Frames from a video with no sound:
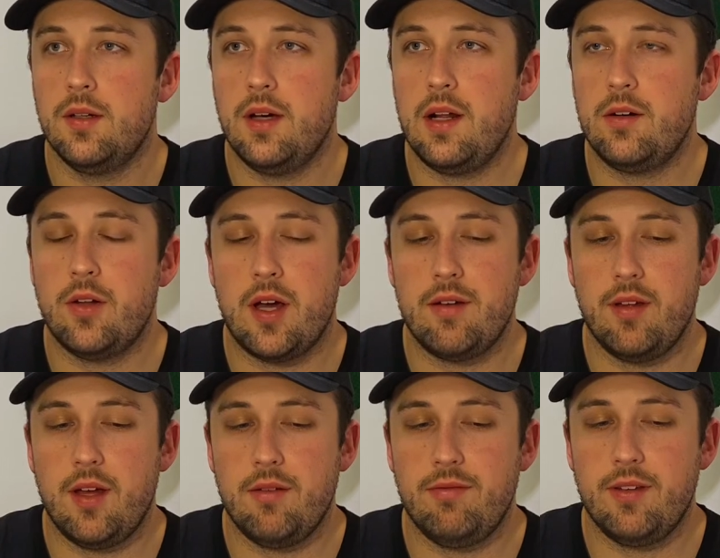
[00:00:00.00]
I don't
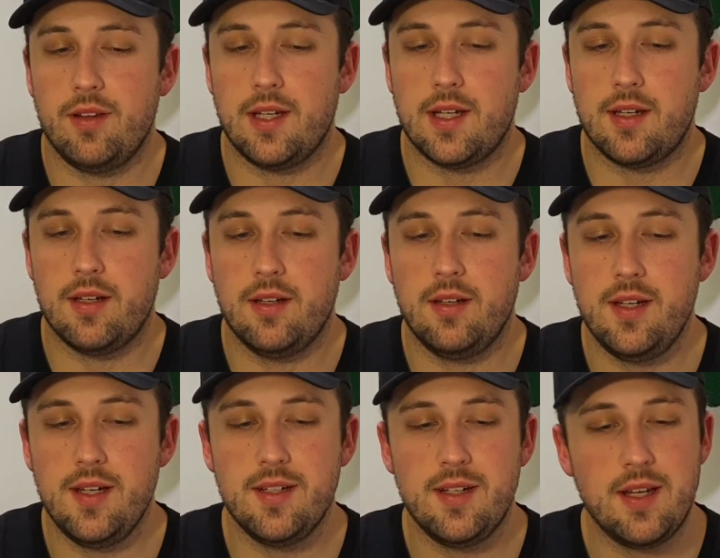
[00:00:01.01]
know. I feel like
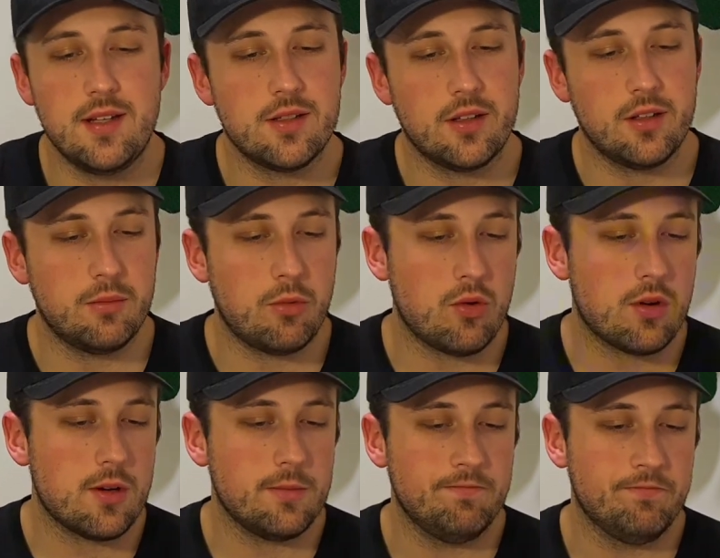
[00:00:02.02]
it needs a little
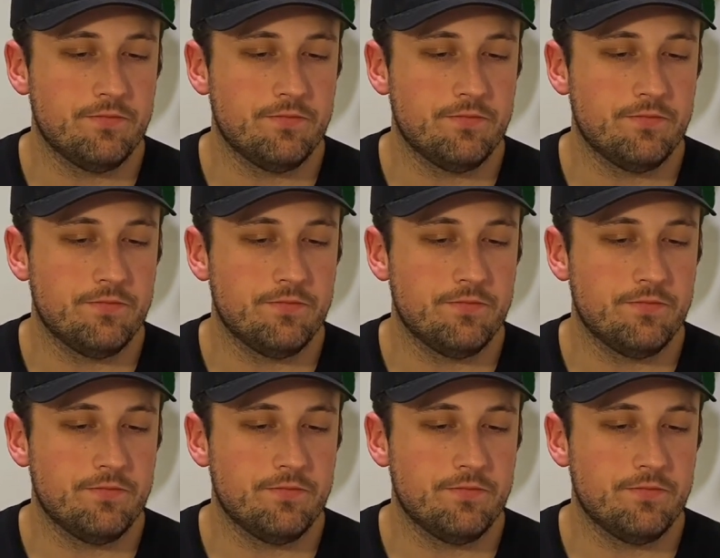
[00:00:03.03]
more